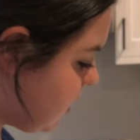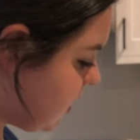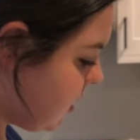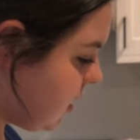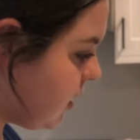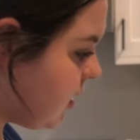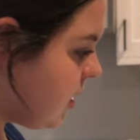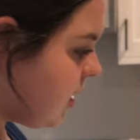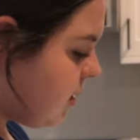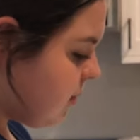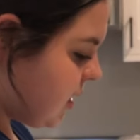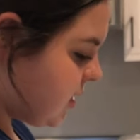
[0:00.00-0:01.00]
the
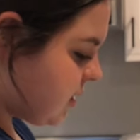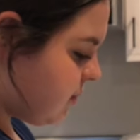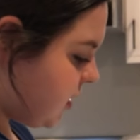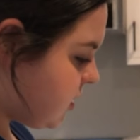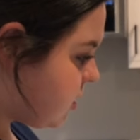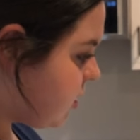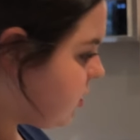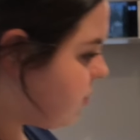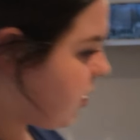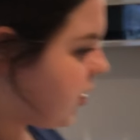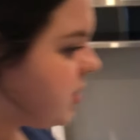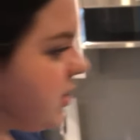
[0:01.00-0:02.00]
med is administered, the
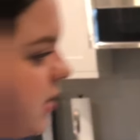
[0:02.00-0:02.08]
MAR is